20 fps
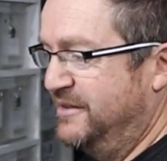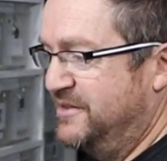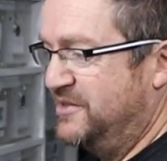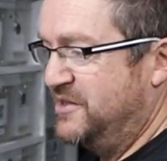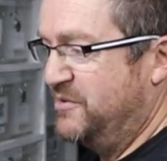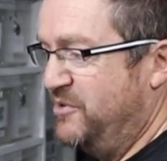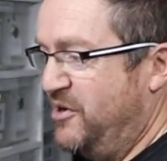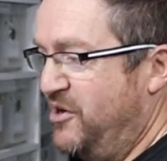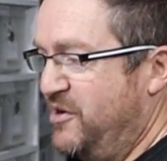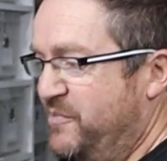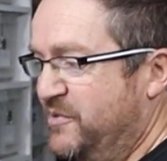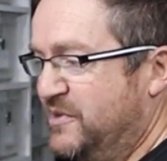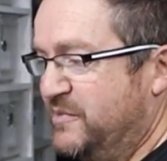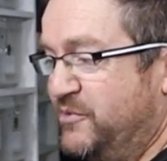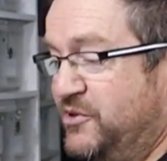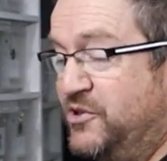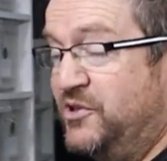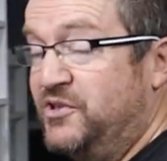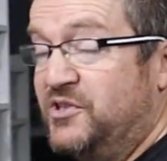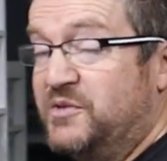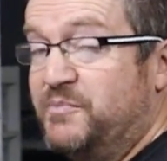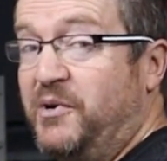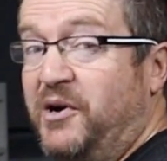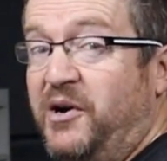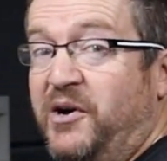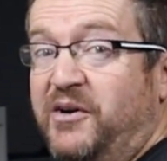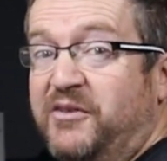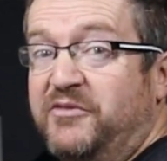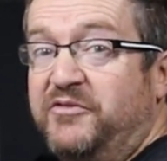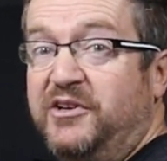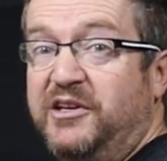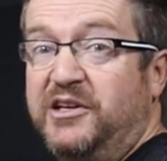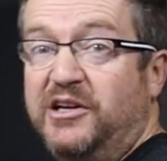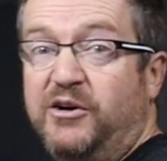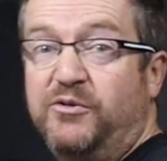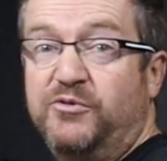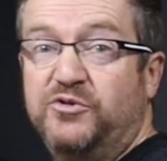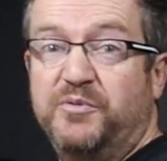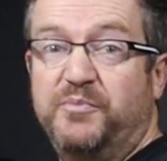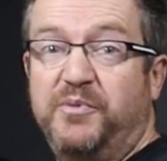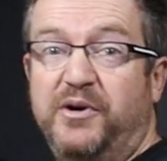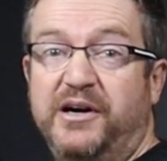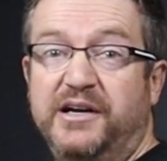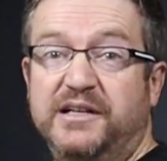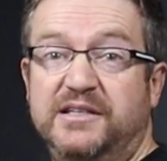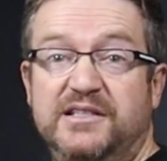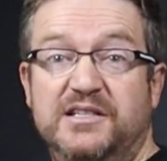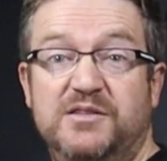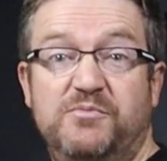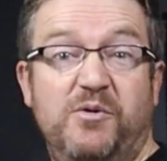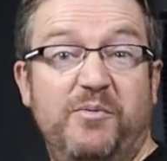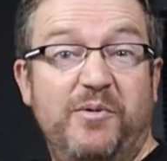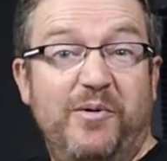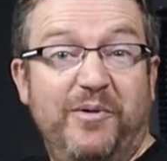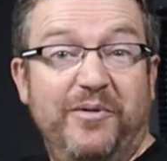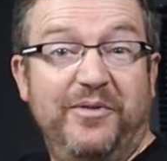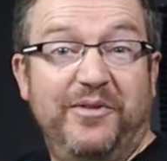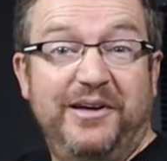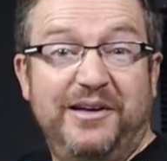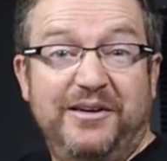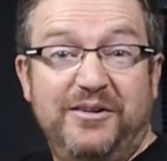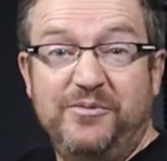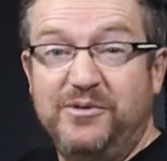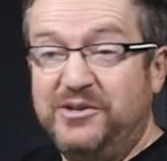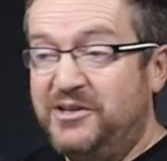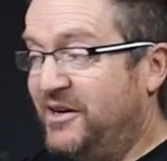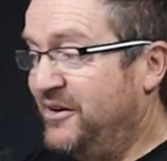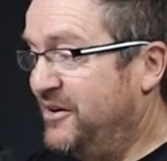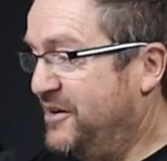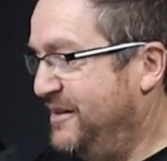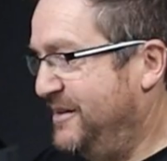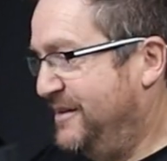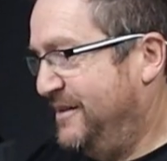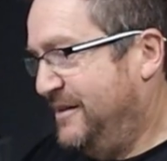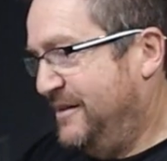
So we're hoping to produce Mojave Ultrapides is what we want there, don't we, Jared?